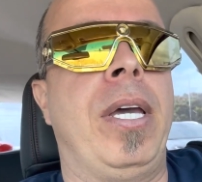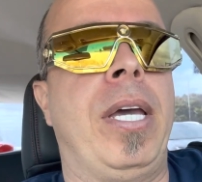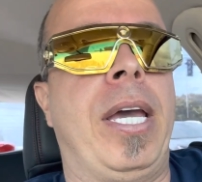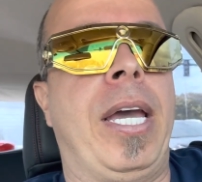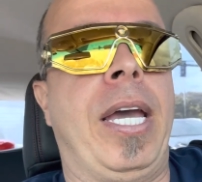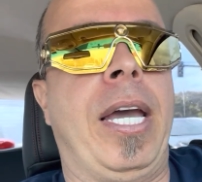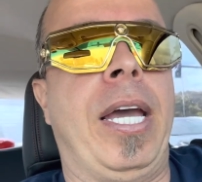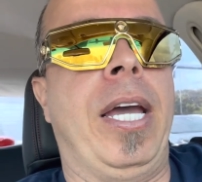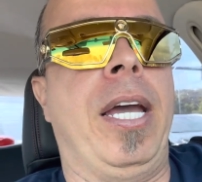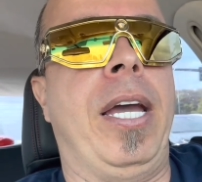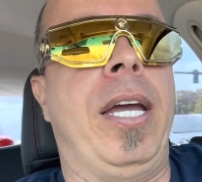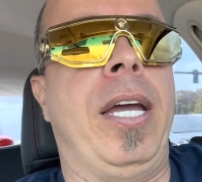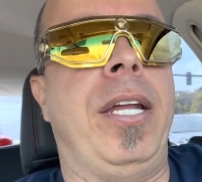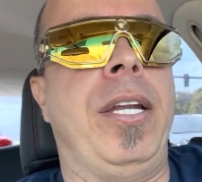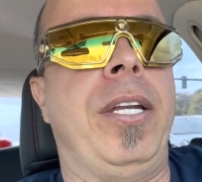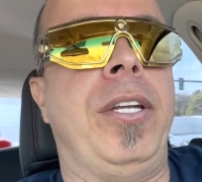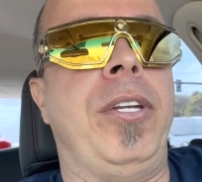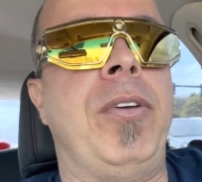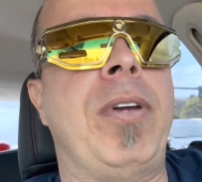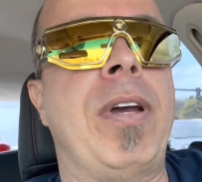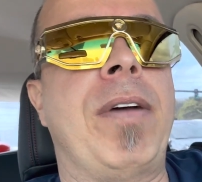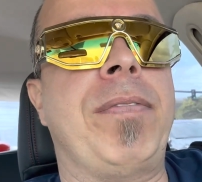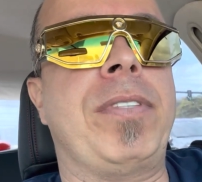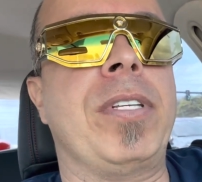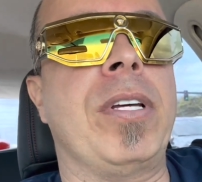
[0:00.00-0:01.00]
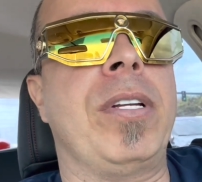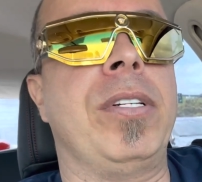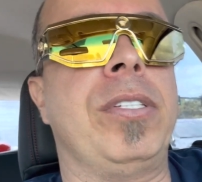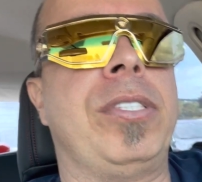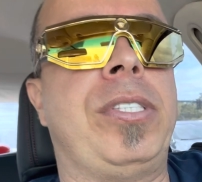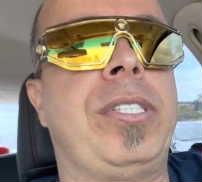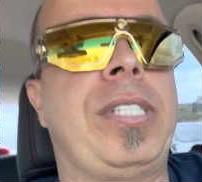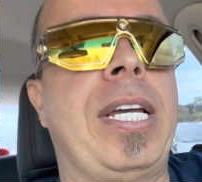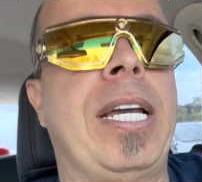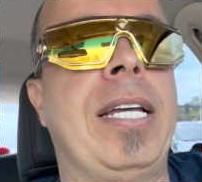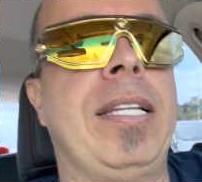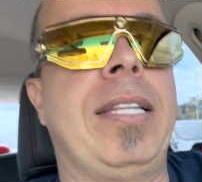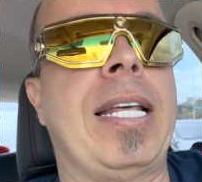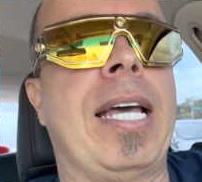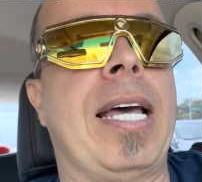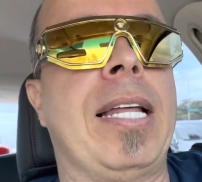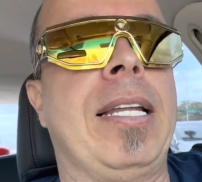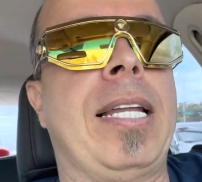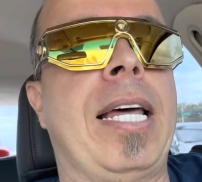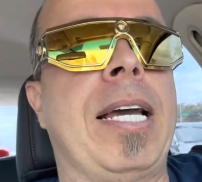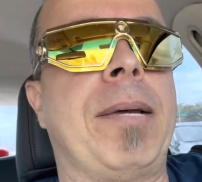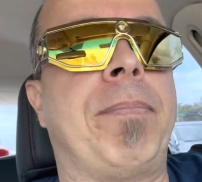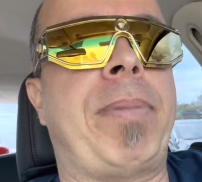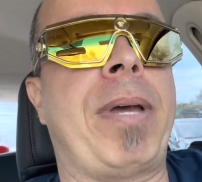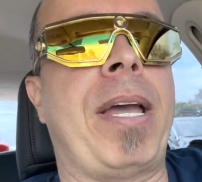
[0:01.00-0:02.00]
And you have to understand that,
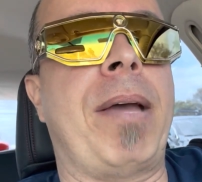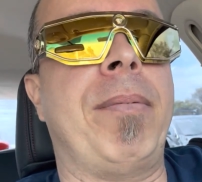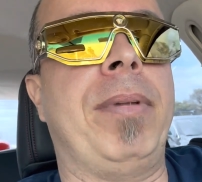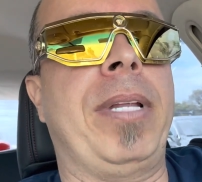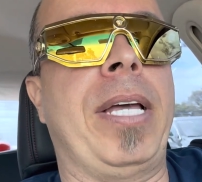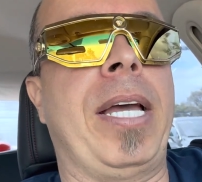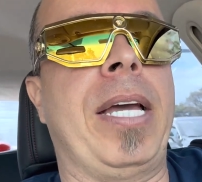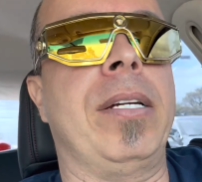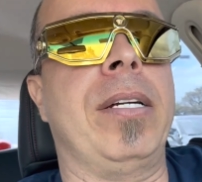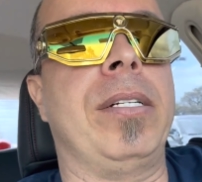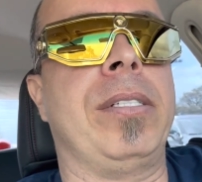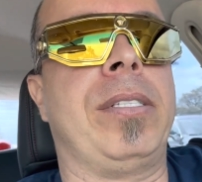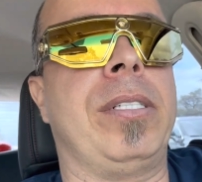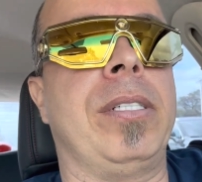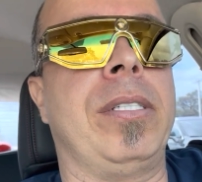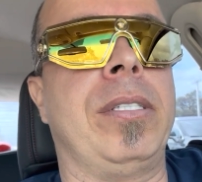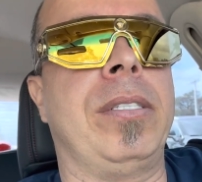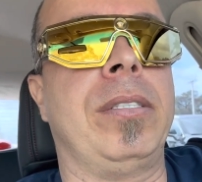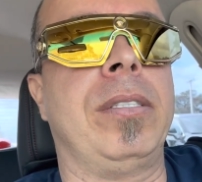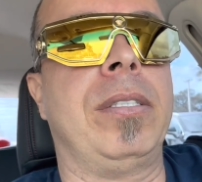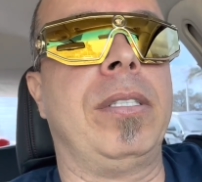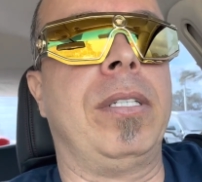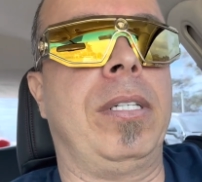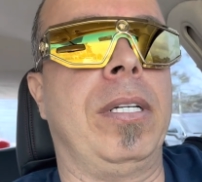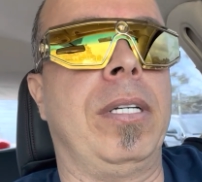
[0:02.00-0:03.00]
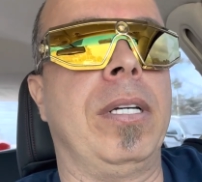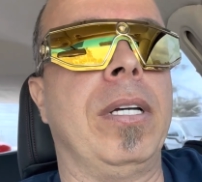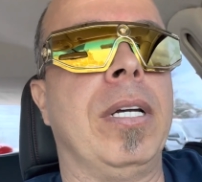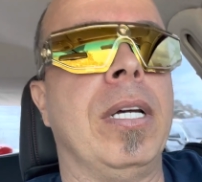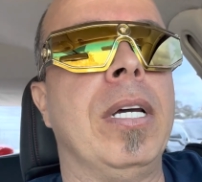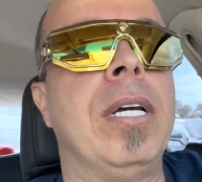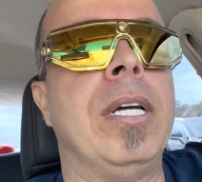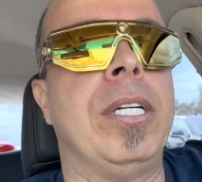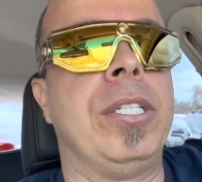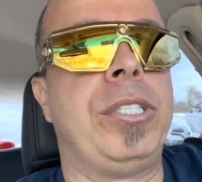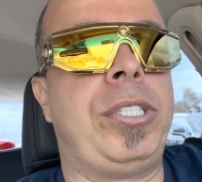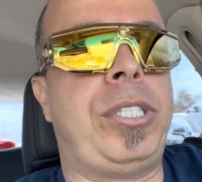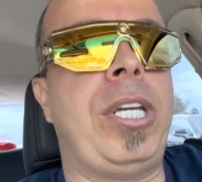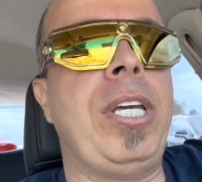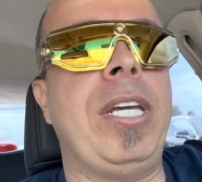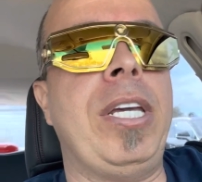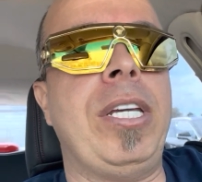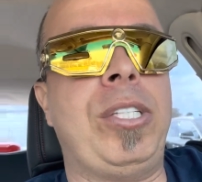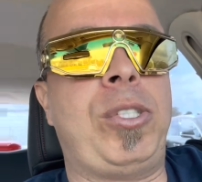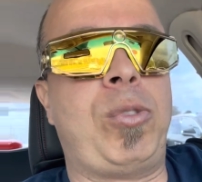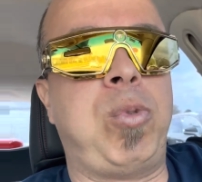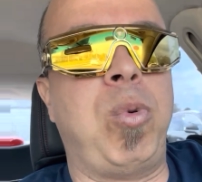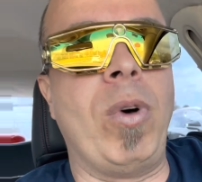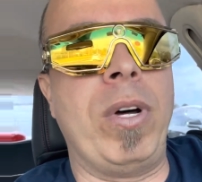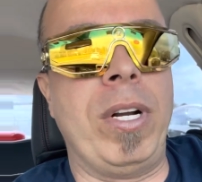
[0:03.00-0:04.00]
like Pamela Anderson,
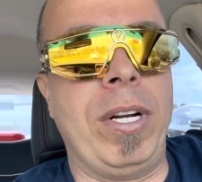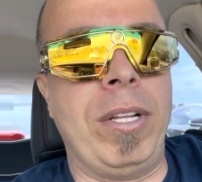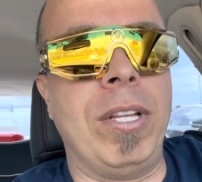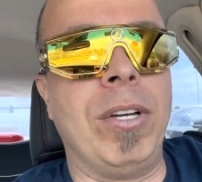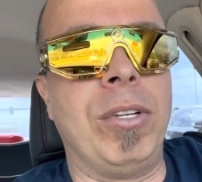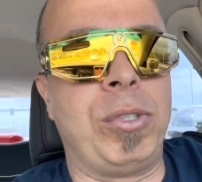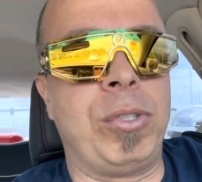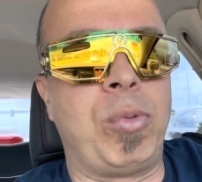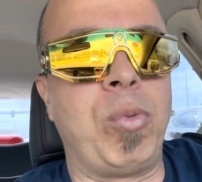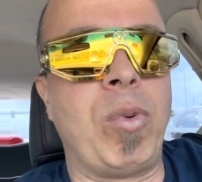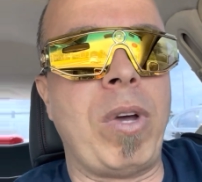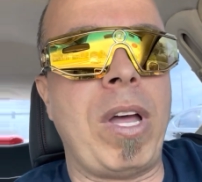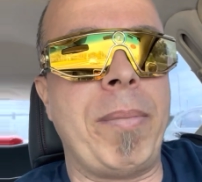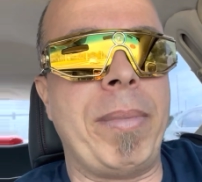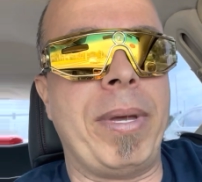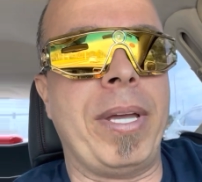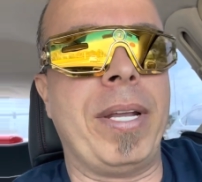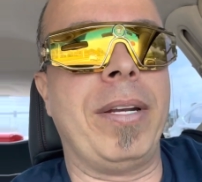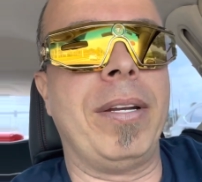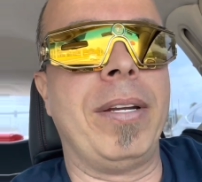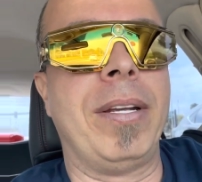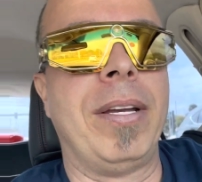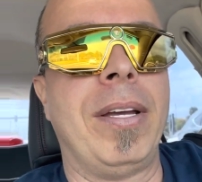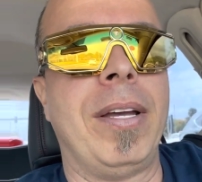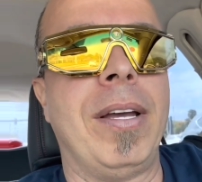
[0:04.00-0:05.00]
she's one of those women.